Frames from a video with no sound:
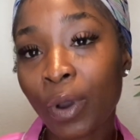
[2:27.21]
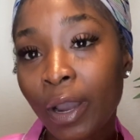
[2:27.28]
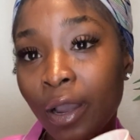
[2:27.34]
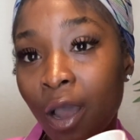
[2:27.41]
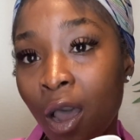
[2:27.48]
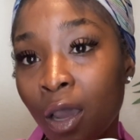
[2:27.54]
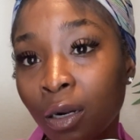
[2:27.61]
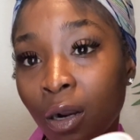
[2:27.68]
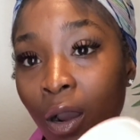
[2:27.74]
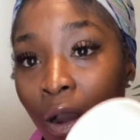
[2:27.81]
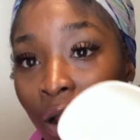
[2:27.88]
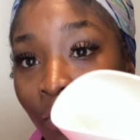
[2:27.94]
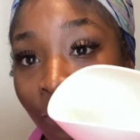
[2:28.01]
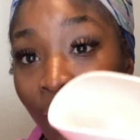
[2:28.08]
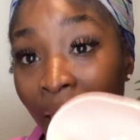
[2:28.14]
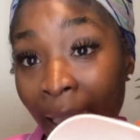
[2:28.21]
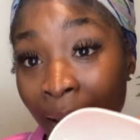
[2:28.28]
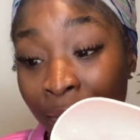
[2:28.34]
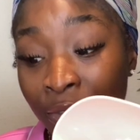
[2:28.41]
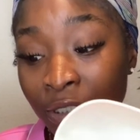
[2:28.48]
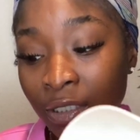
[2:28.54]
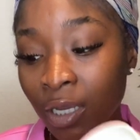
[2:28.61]
I got off
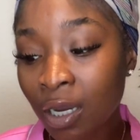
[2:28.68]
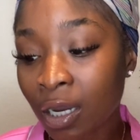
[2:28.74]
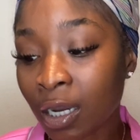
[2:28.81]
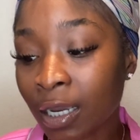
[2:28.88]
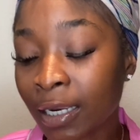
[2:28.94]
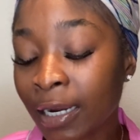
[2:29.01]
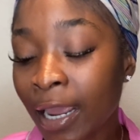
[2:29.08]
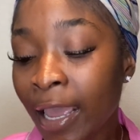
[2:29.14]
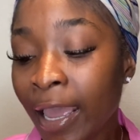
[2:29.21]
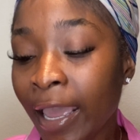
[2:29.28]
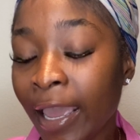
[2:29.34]
Amazon.